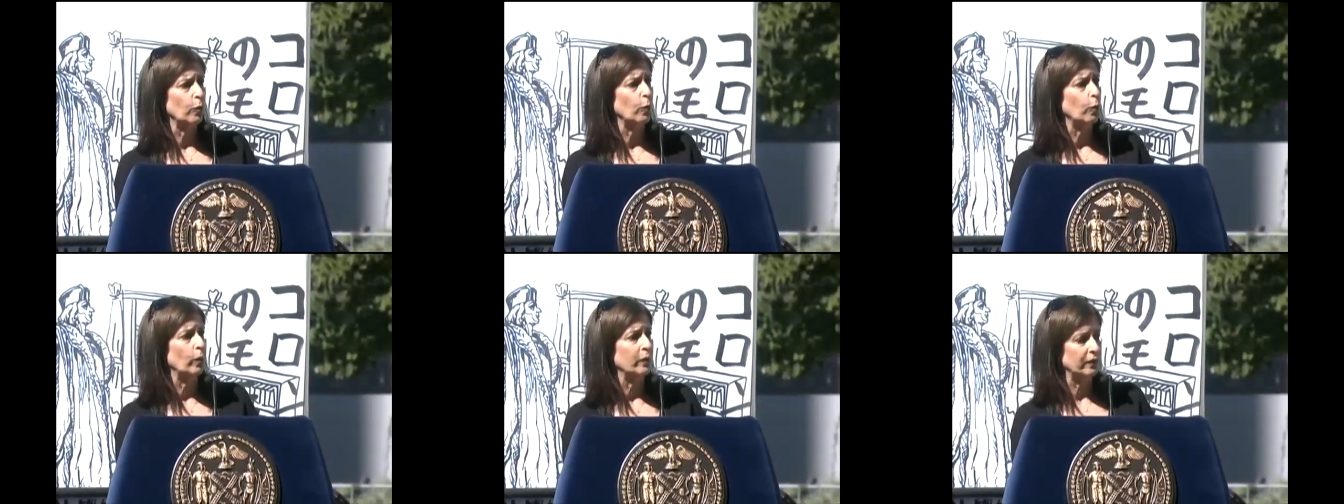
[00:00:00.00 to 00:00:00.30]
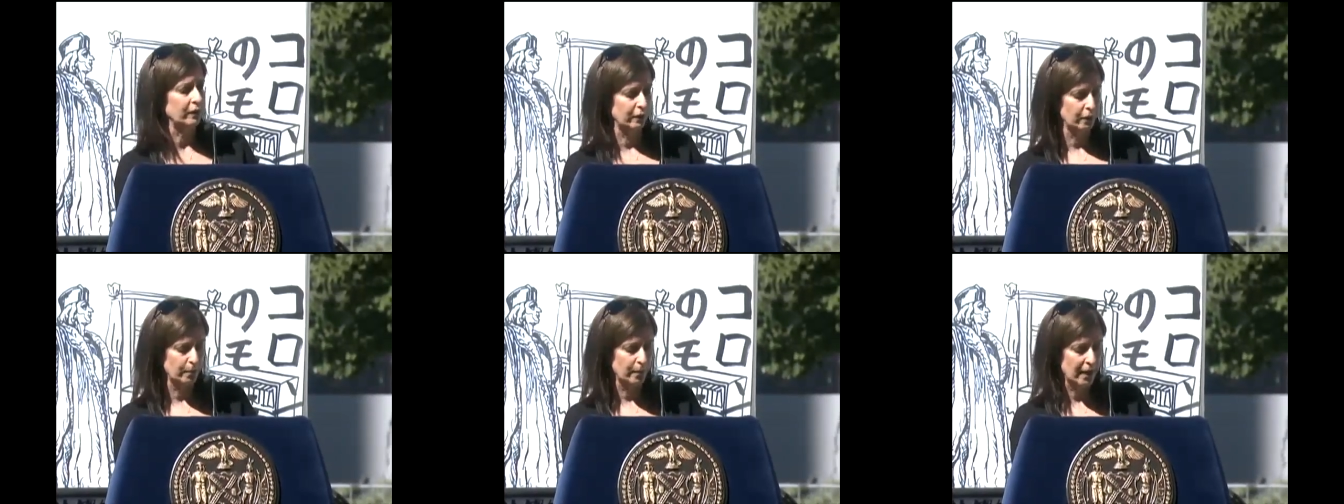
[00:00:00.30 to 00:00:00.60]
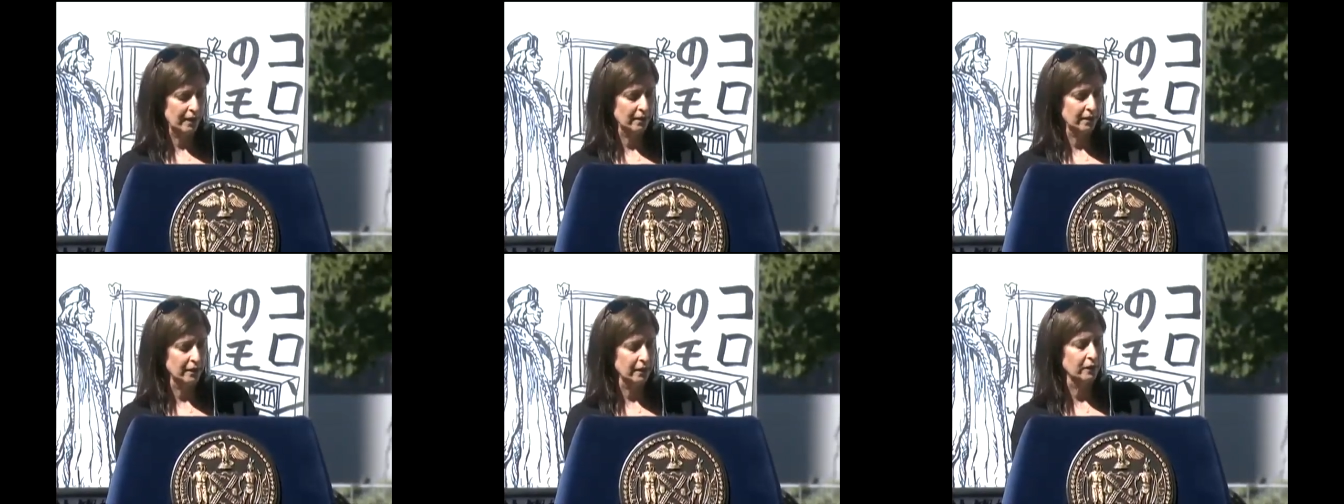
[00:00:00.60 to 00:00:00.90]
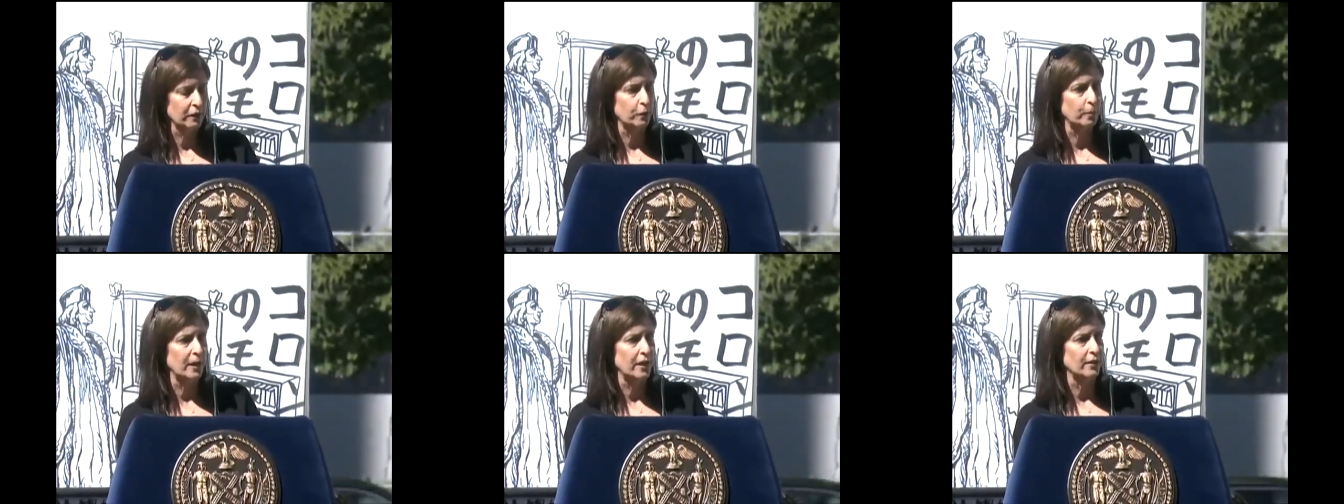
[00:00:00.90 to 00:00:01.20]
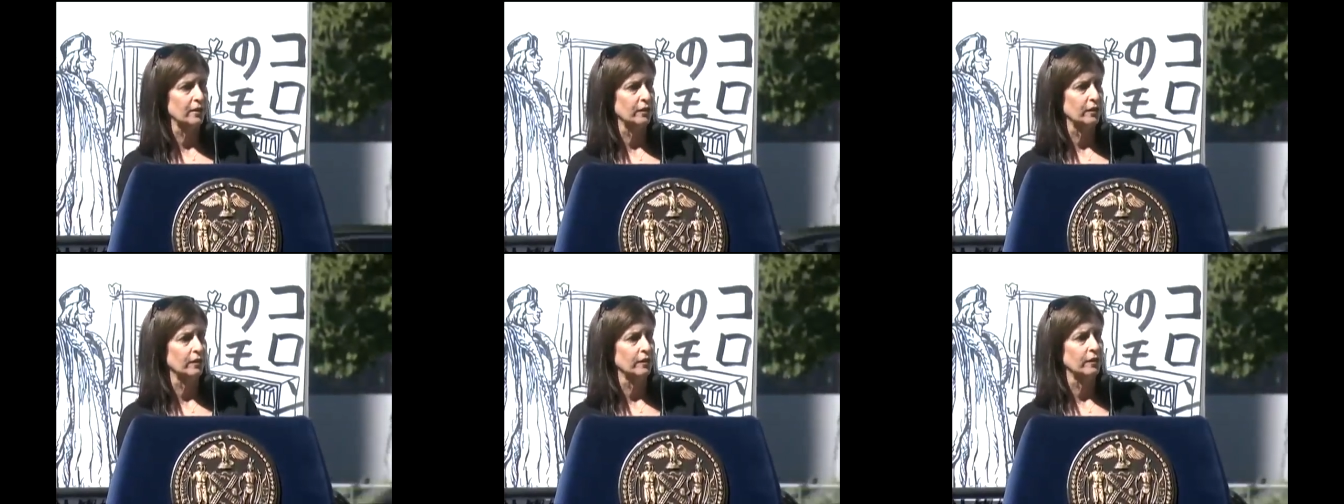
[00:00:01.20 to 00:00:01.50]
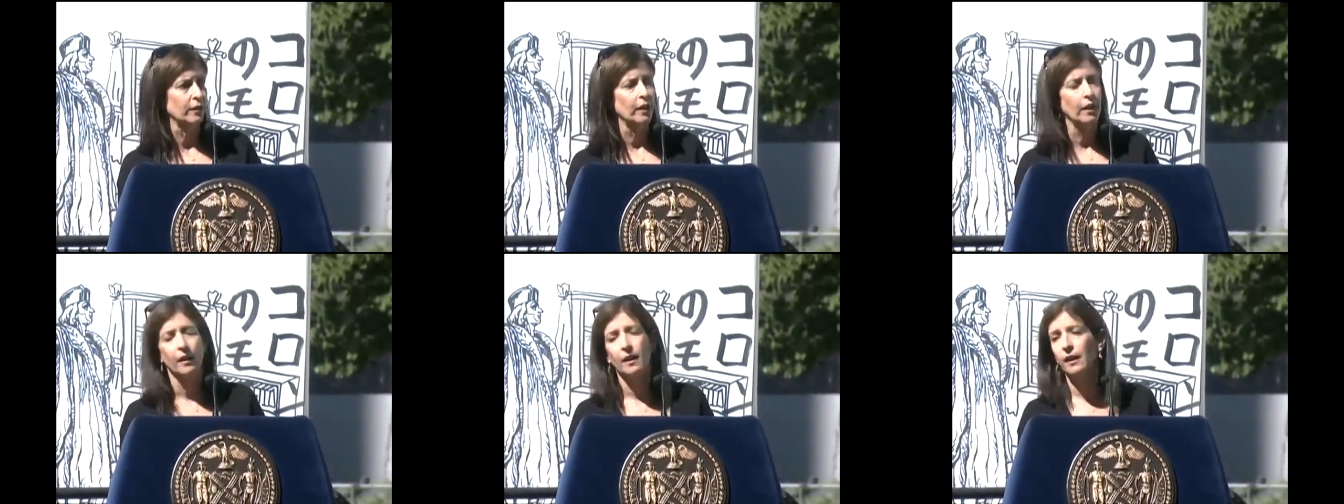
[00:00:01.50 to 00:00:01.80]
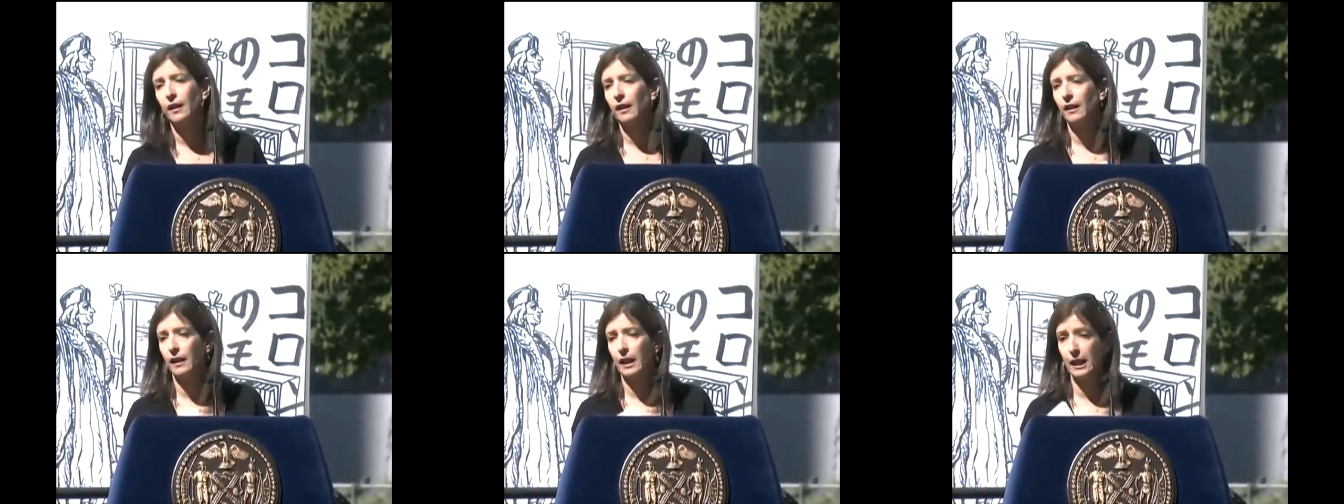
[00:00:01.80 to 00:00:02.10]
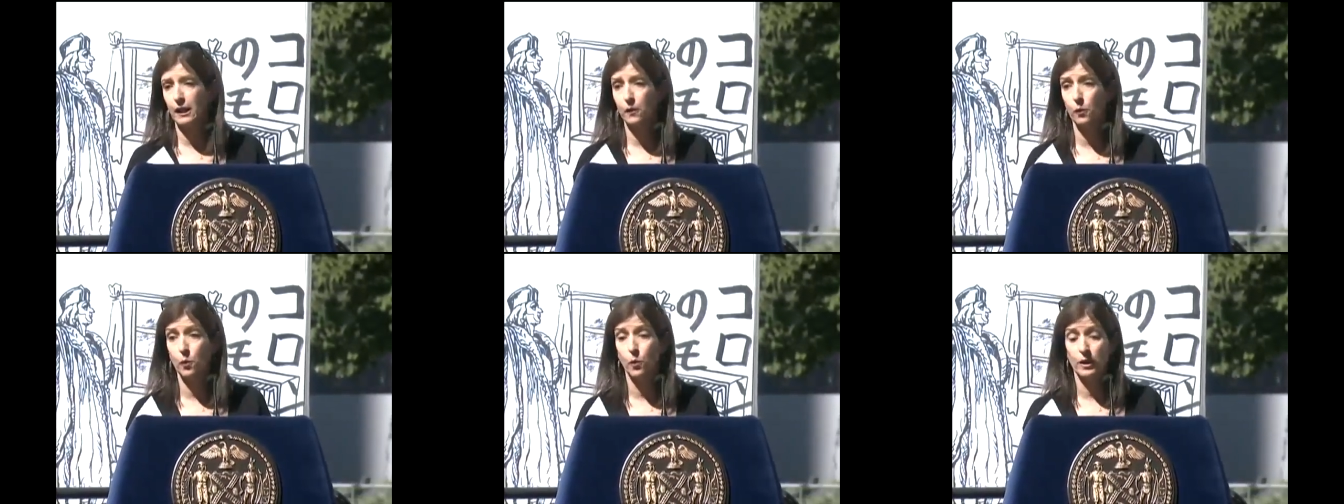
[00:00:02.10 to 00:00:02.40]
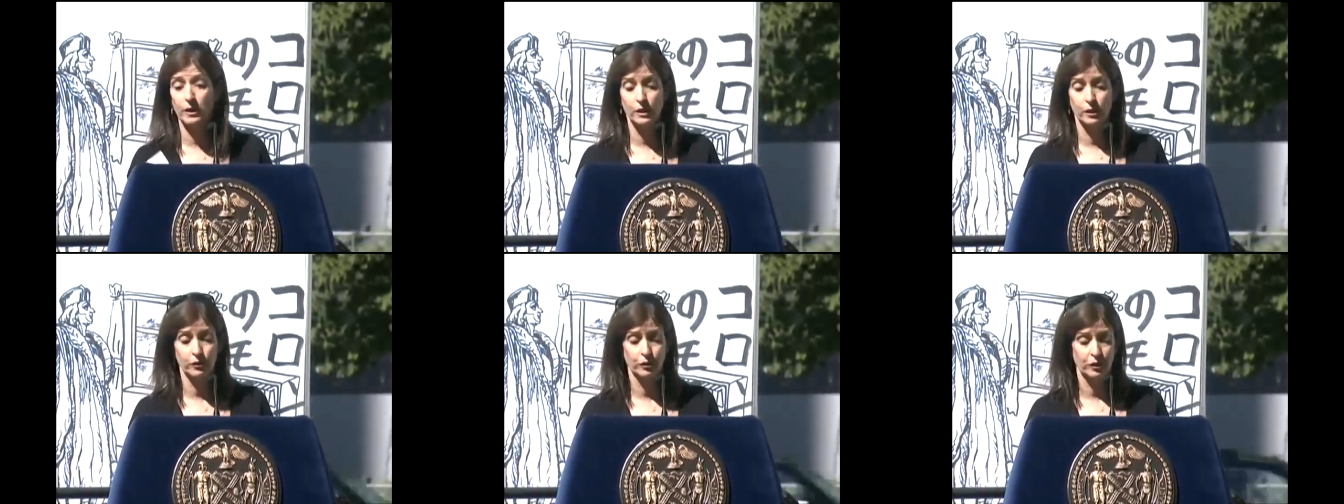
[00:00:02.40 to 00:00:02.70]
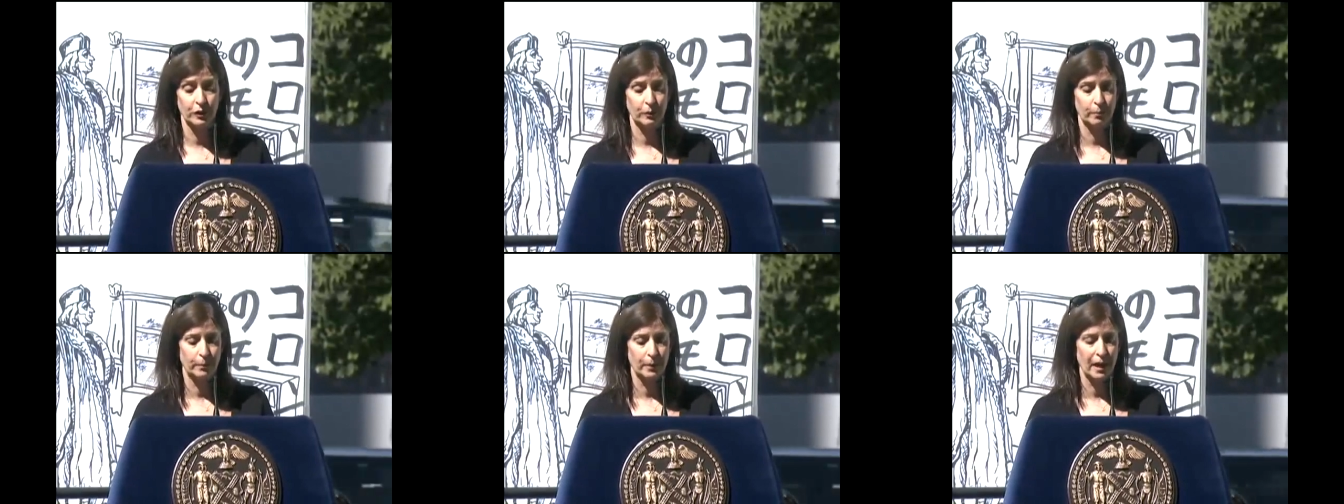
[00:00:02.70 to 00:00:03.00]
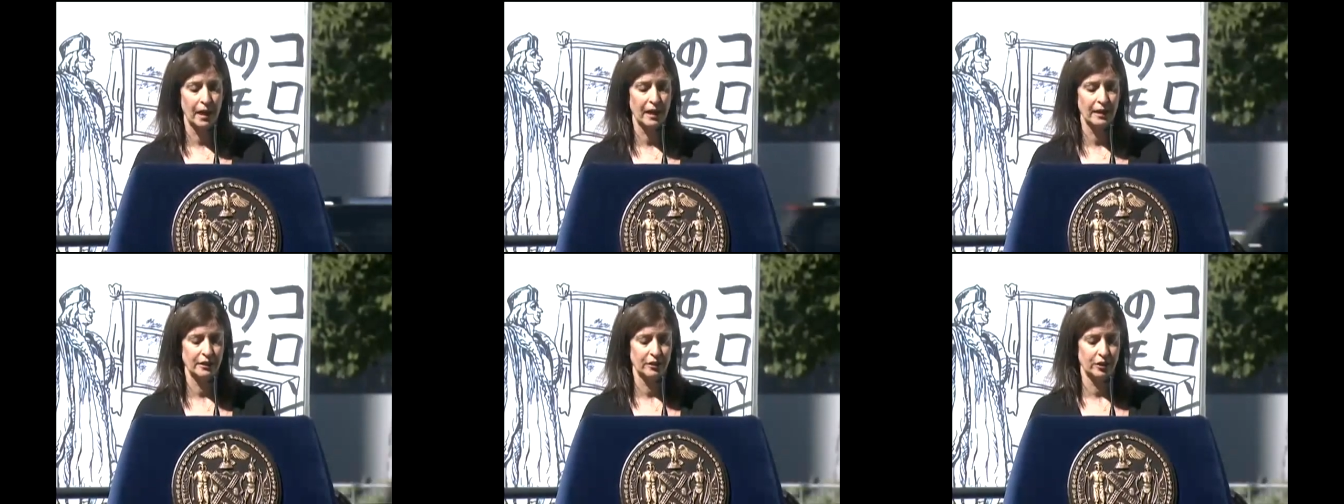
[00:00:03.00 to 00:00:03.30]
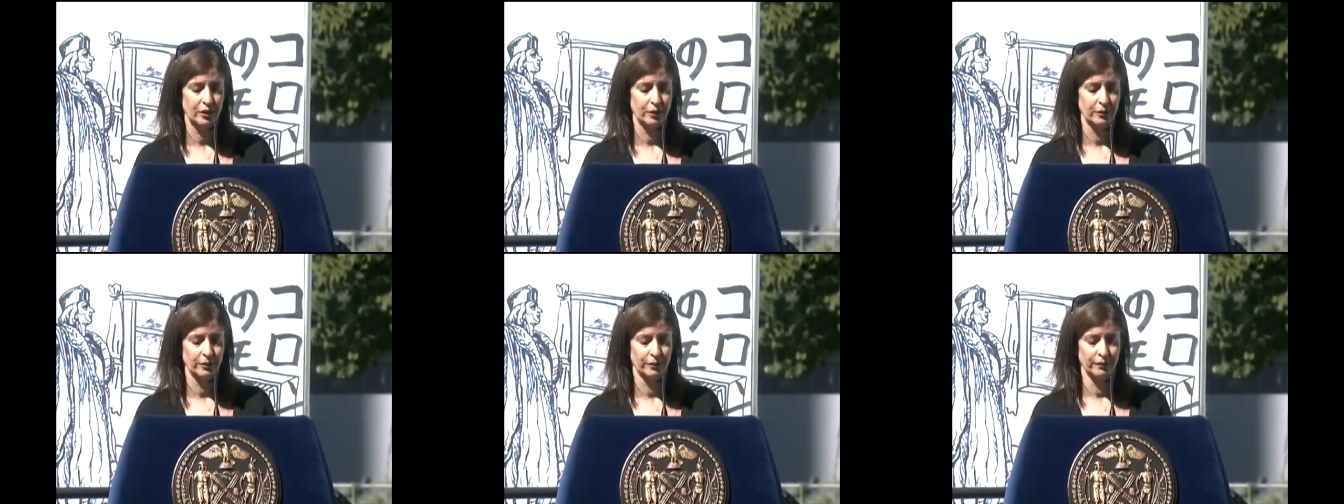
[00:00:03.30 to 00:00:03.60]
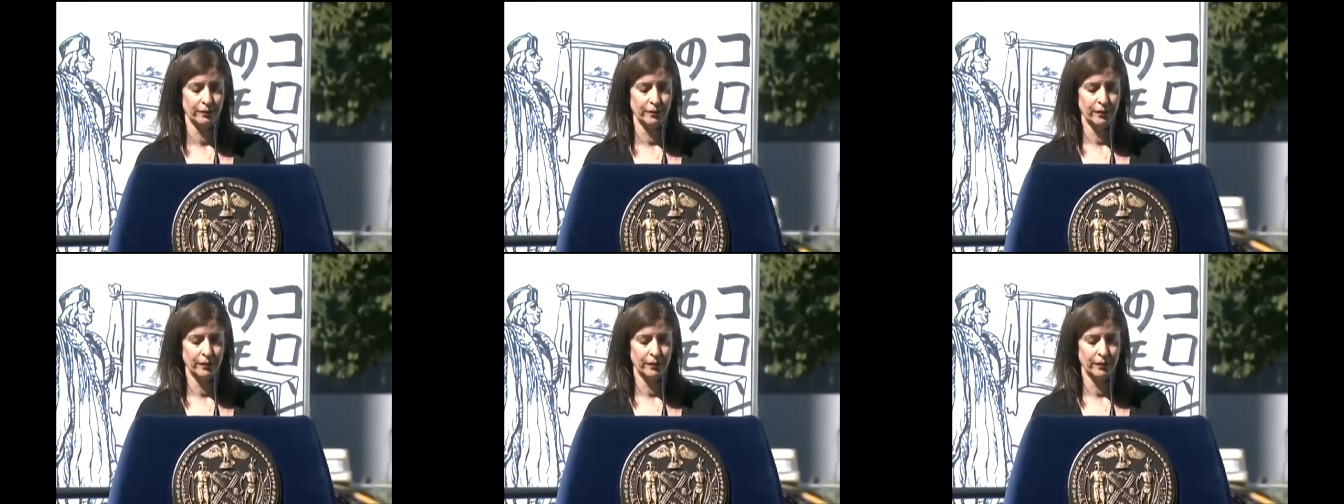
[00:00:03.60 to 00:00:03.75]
with domestic spaces like the one you see behind you.